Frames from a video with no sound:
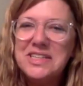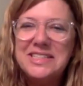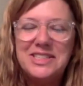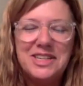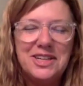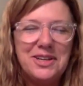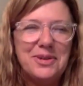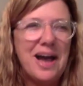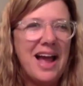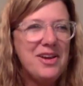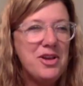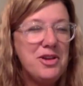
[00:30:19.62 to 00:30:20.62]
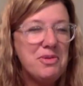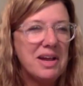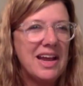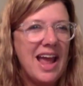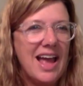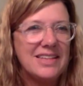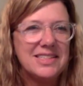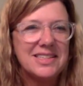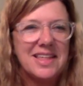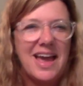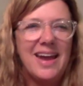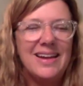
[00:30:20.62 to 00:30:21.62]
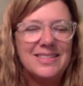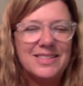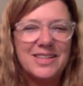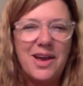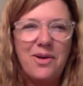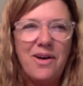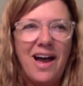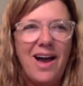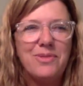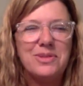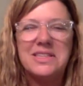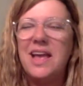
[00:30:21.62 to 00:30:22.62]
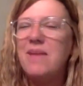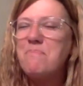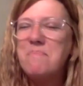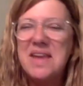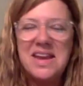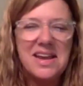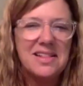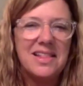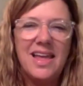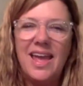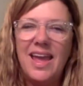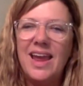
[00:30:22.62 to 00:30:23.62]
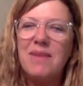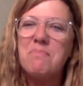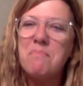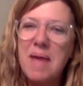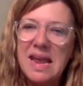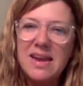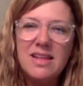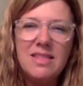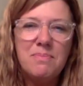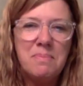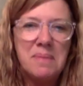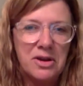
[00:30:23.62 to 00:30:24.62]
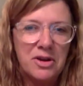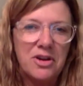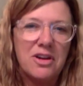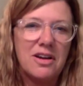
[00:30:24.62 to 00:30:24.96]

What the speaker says: do. I knew you were going to ask that. And so I was immediately Man in the Mirror